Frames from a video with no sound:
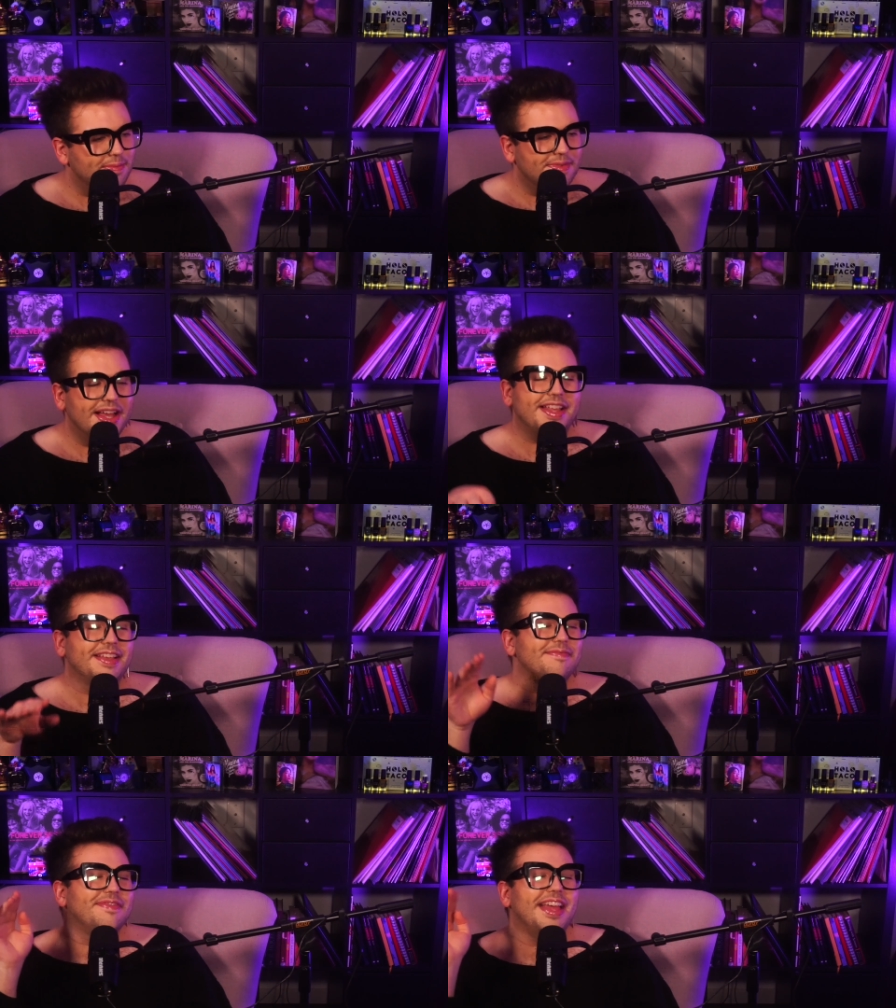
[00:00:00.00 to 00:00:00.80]

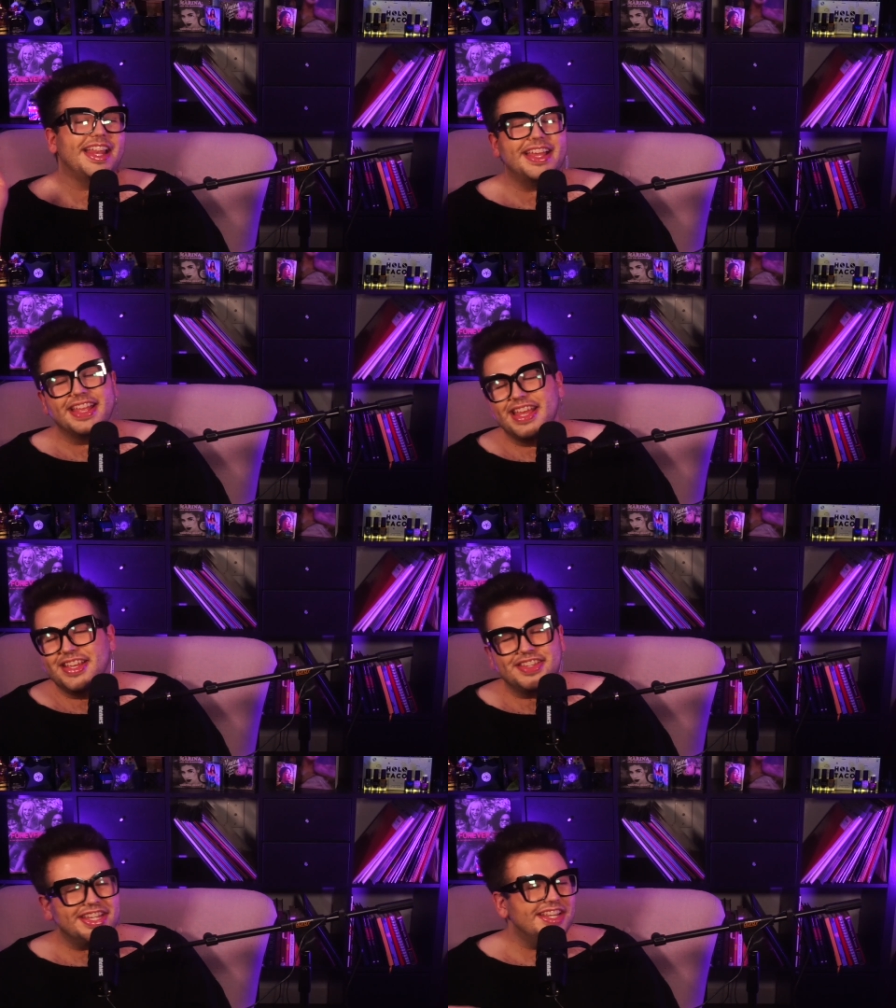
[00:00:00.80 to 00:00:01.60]
that
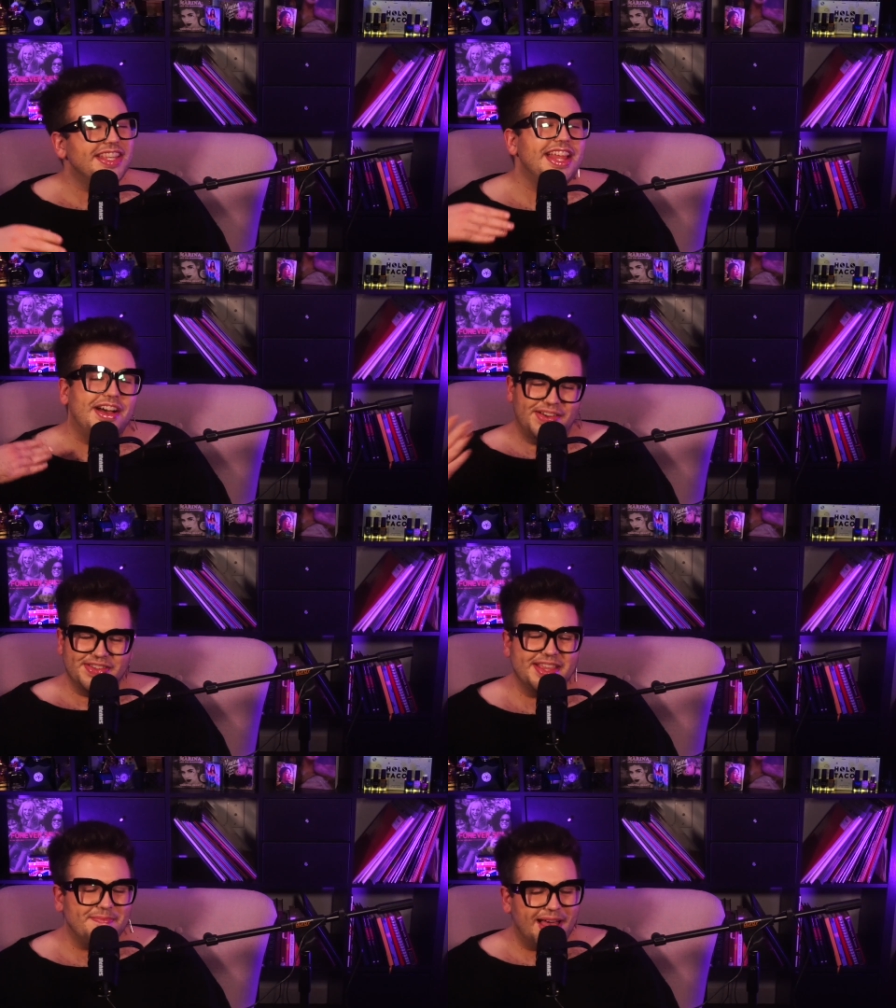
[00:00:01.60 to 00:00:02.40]
she knows
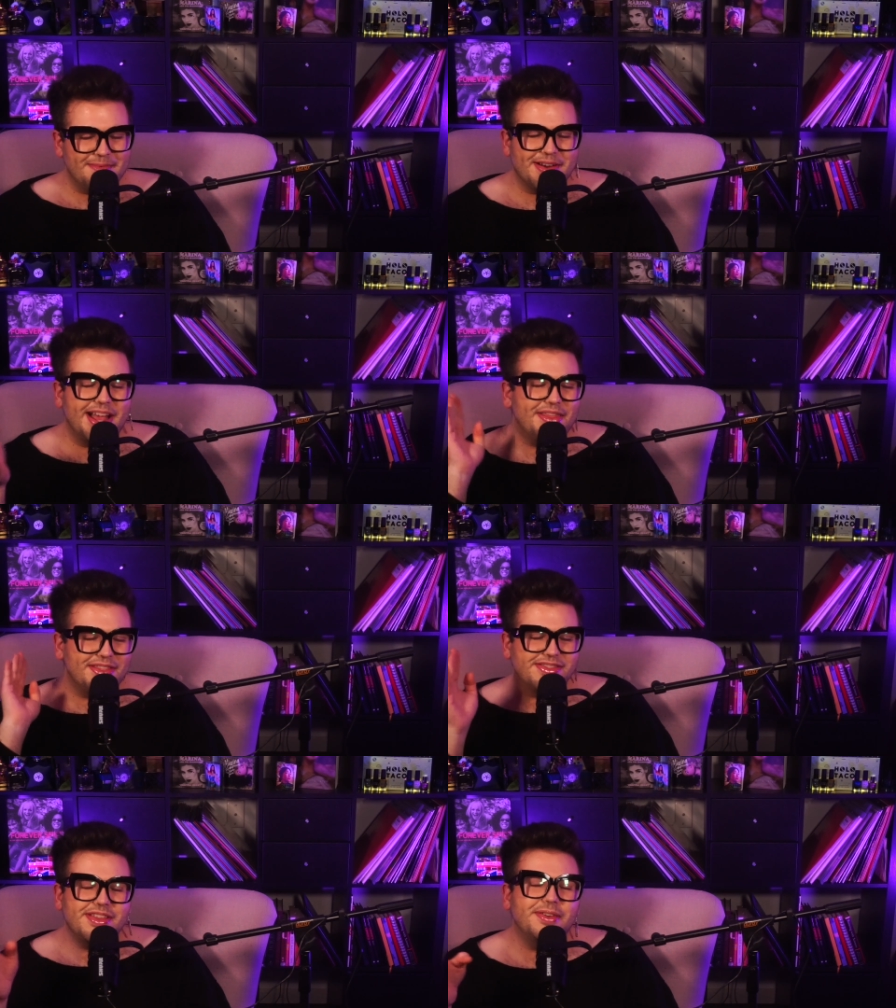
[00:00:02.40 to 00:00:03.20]
that Pat McGrath
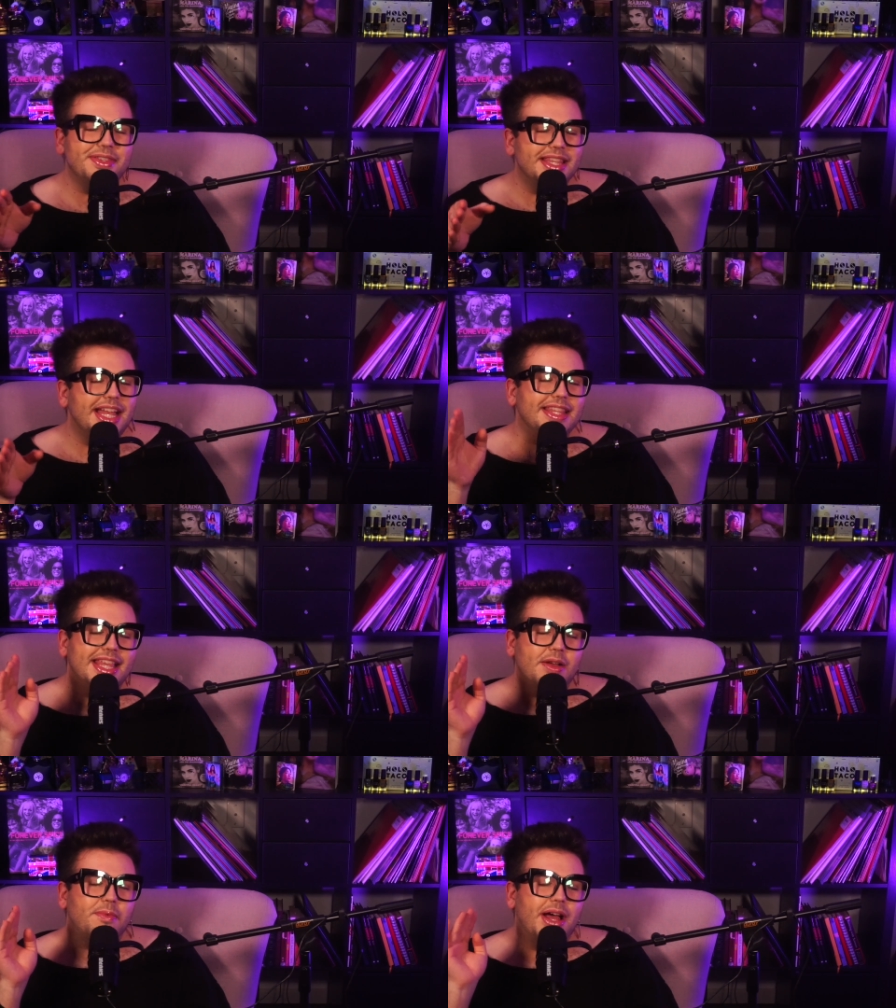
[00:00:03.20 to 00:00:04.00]
knows that that's
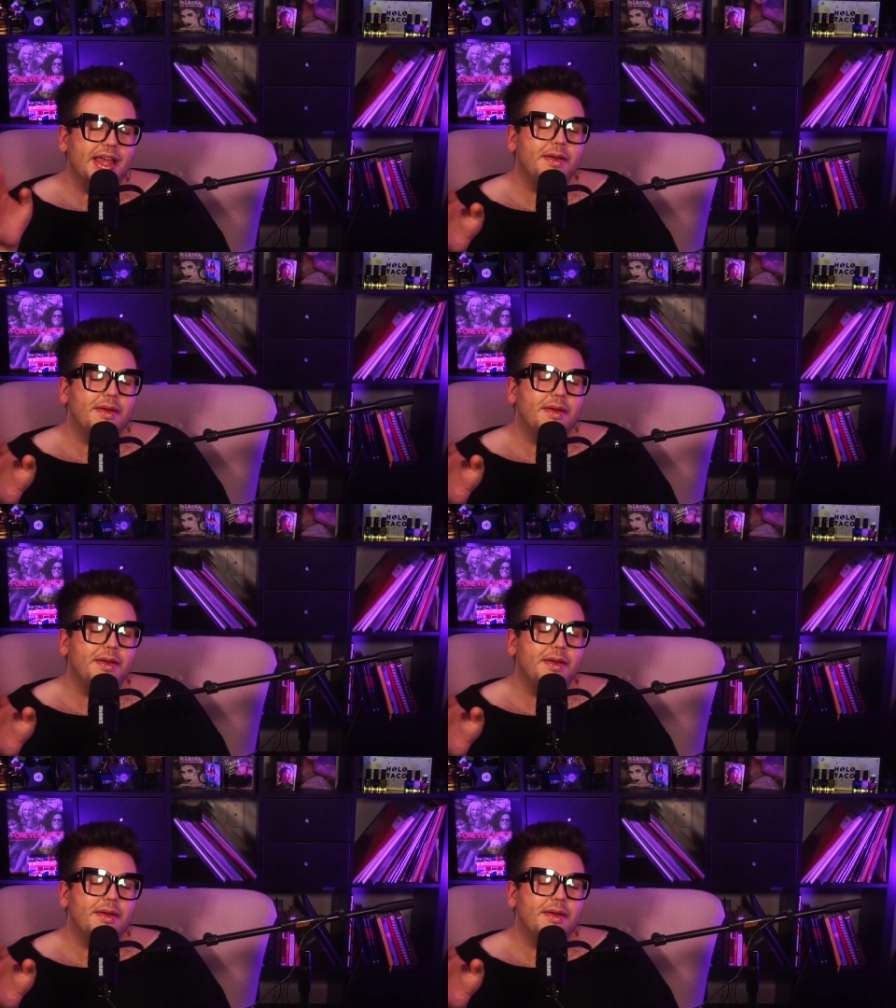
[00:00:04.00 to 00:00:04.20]
like what